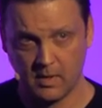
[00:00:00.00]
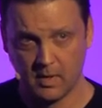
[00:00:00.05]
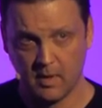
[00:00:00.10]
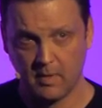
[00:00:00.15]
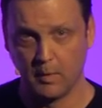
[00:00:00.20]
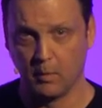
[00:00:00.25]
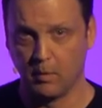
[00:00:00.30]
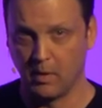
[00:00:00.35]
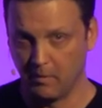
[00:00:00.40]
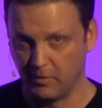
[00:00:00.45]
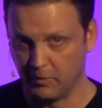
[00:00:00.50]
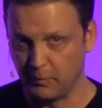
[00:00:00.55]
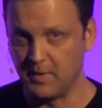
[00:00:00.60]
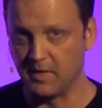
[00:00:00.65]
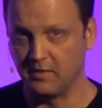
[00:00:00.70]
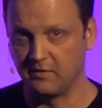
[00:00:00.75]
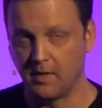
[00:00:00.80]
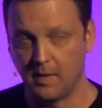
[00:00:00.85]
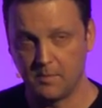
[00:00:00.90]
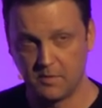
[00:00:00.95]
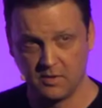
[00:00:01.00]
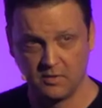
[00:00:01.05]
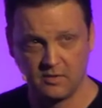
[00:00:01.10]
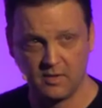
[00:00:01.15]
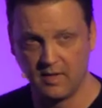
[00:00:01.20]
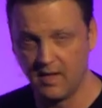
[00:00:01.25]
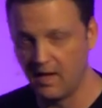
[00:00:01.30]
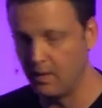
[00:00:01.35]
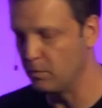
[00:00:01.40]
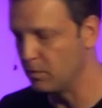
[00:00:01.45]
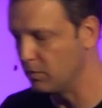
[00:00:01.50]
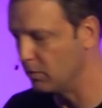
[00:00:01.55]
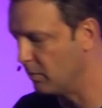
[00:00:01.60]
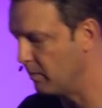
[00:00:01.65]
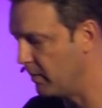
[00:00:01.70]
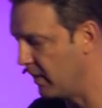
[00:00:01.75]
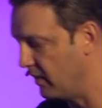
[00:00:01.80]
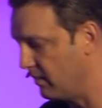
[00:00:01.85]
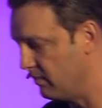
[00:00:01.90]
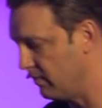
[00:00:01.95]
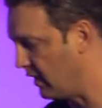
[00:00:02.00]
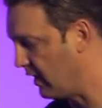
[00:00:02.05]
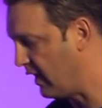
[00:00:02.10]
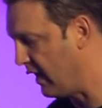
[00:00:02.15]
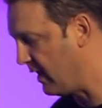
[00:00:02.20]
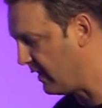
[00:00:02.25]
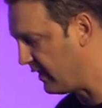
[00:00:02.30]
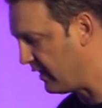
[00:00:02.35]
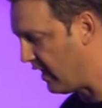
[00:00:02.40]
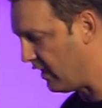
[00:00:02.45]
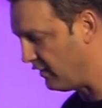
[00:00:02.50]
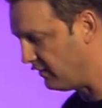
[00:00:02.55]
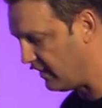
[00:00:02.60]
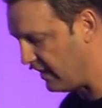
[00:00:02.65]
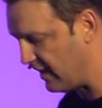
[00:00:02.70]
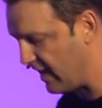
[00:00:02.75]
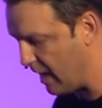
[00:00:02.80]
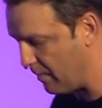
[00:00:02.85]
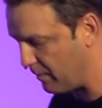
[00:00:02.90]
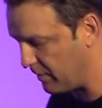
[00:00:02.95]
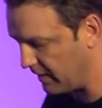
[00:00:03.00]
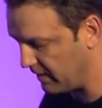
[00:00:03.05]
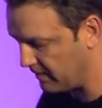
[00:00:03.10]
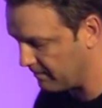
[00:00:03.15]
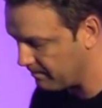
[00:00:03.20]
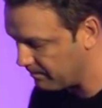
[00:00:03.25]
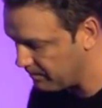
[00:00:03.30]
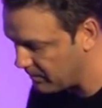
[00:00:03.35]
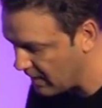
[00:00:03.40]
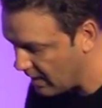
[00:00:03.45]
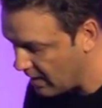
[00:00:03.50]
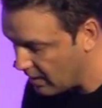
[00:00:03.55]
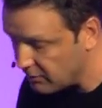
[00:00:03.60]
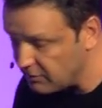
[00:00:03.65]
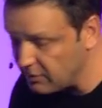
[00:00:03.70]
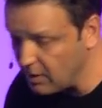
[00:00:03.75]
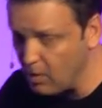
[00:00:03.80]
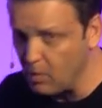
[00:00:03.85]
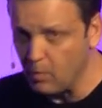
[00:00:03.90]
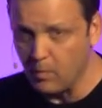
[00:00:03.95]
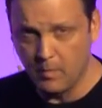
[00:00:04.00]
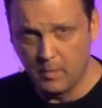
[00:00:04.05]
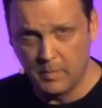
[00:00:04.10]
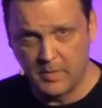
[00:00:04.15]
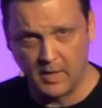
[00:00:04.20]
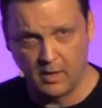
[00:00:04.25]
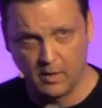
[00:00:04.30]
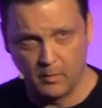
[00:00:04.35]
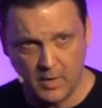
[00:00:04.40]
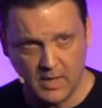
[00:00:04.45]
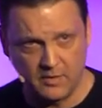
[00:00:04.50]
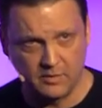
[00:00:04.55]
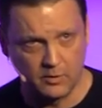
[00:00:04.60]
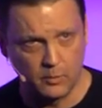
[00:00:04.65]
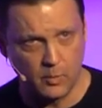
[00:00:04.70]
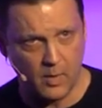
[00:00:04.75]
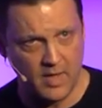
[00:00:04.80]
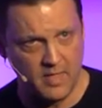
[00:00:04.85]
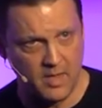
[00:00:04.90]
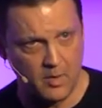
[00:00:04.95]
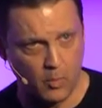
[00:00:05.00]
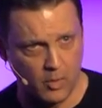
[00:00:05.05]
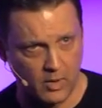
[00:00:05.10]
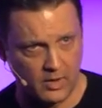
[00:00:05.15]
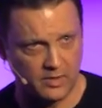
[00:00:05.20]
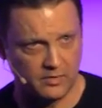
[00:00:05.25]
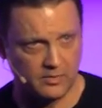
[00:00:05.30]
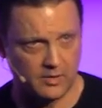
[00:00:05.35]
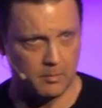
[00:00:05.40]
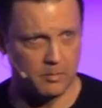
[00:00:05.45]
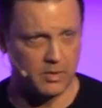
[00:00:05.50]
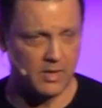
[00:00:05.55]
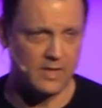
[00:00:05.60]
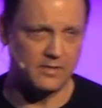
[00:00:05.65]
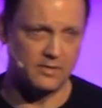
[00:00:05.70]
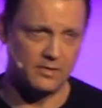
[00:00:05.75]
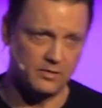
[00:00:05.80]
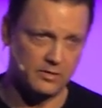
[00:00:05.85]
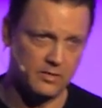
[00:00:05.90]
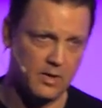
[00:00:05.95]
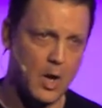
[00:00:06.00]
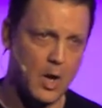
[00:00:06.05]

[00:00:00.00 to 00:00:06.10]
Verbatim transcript: There will always be exceptions to that rule, but I can't see it happening. So there are reasons why they work in some places,